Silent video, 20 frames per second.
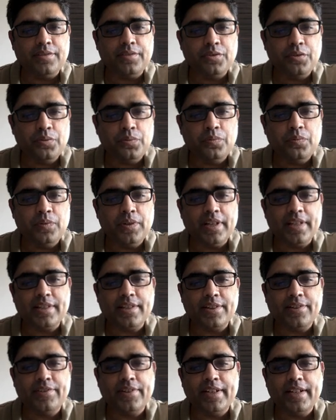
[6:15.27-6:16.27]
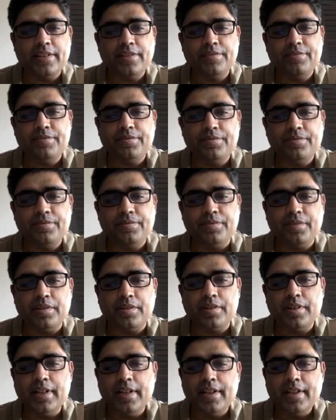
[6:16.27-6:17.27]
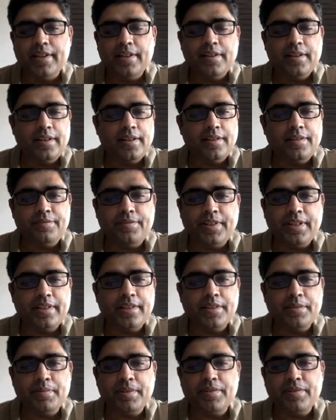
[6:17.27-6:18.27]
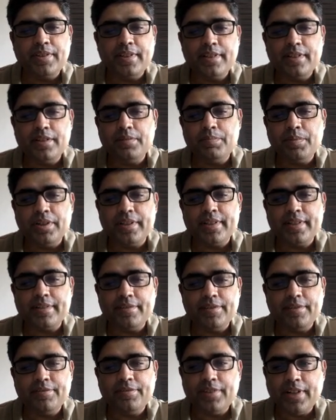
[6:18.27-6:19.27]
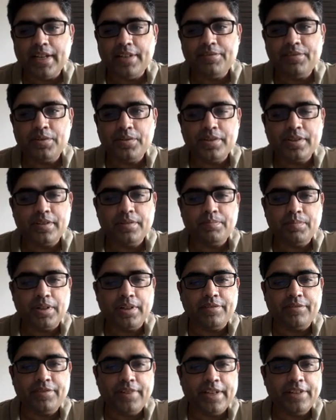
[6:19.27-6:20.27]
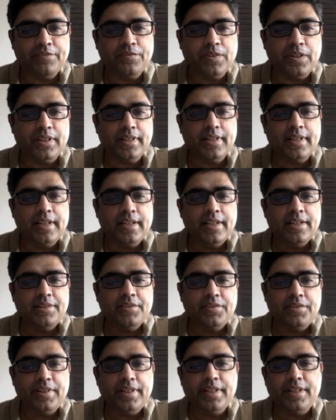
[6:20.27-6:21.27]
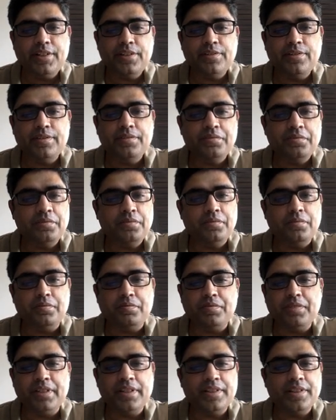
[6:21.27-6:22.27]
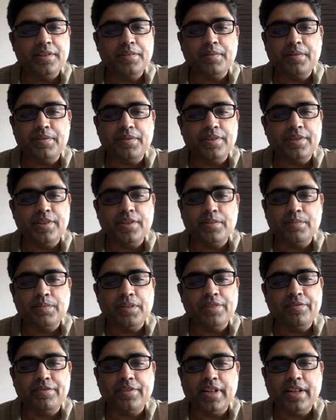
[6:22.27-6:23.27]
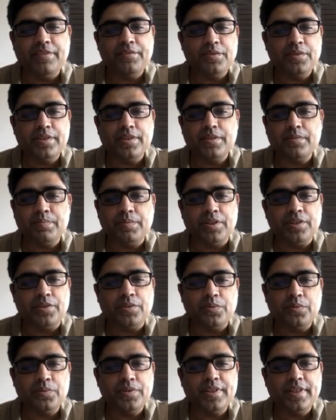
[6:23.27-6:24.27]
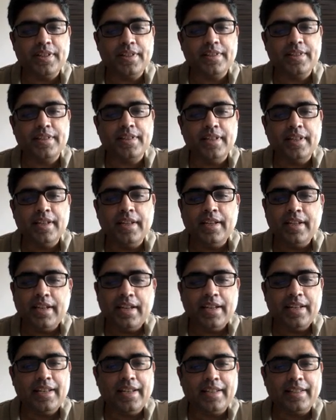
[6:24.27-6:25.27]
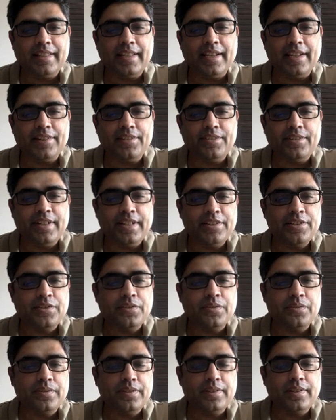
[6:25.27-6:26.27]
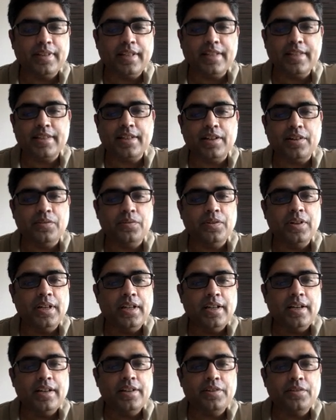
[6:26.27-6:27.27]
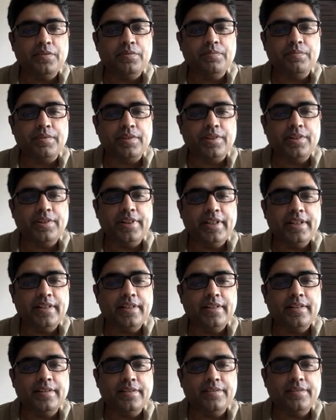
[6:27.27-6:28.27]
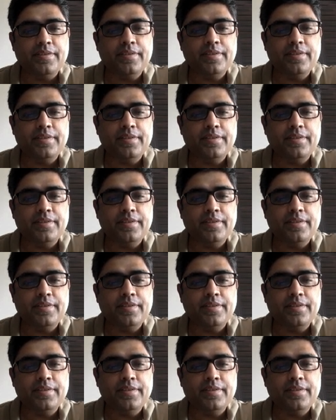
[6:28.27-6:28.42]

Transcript: 2 as a grade for figures between 0.75 to 0.51, 3 to figures between 0.5 to 0.26, and like that, right? So that's how you create a